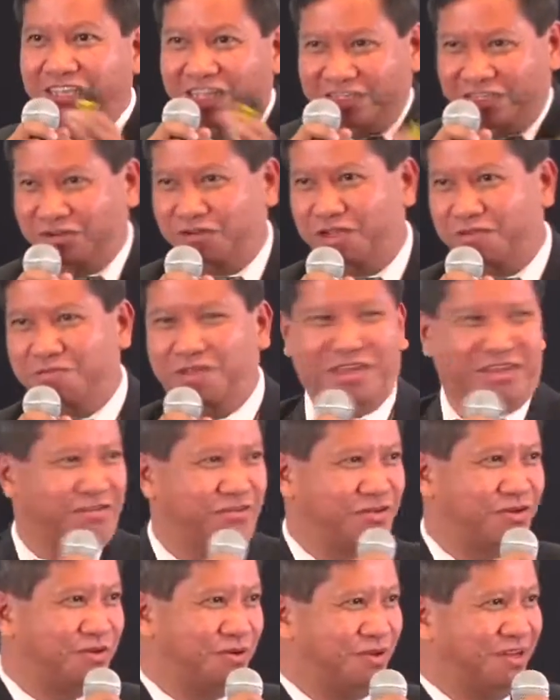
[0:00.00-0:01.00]
yes, you can be in
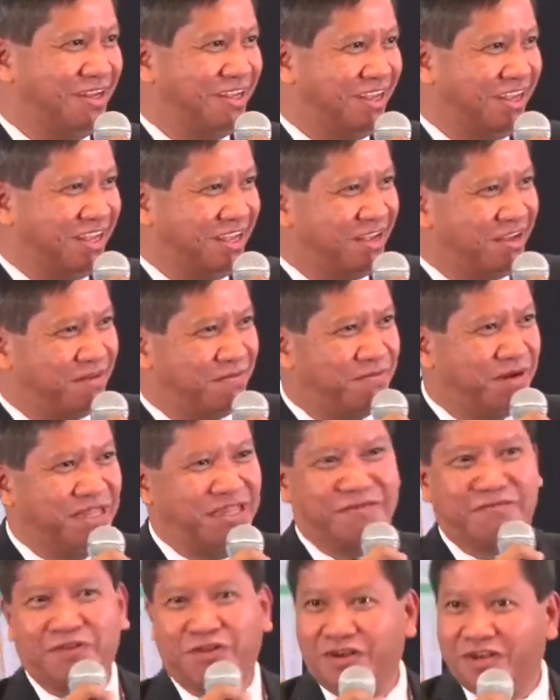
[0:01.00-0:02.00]
control. But
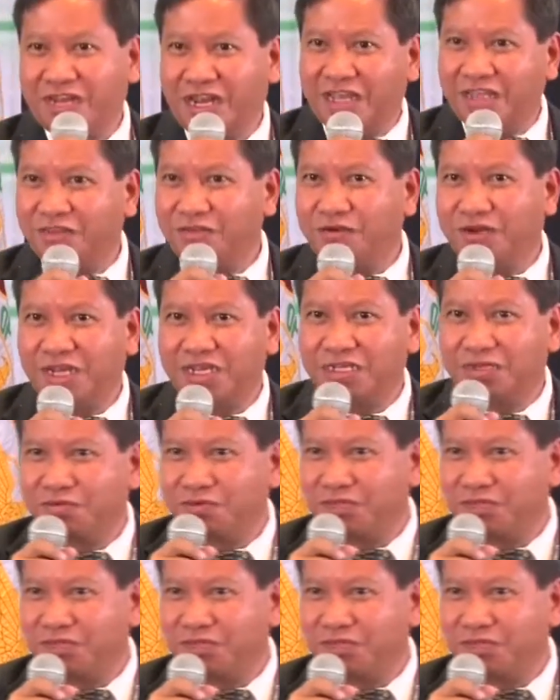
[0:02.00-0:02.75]
if you're trying to race